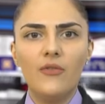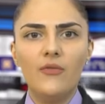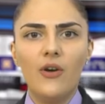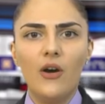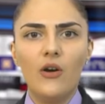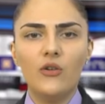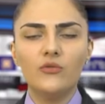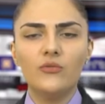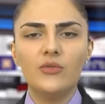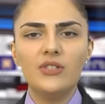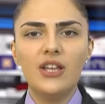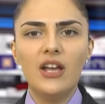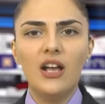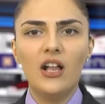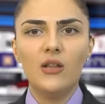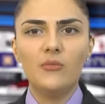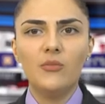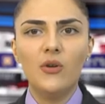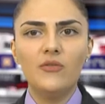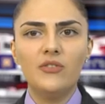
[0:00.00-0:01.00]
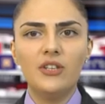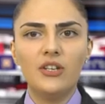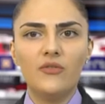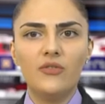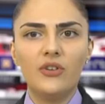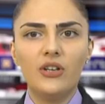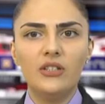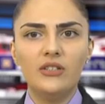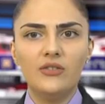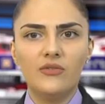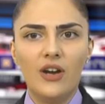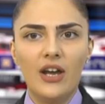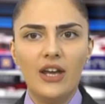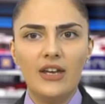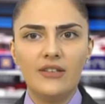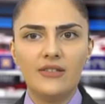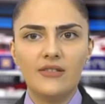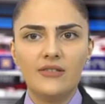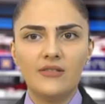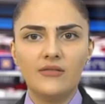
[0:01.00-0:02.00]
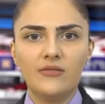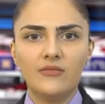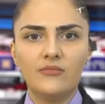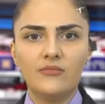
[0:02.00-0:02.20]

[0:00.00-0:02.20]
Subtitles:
found with the help of different rays.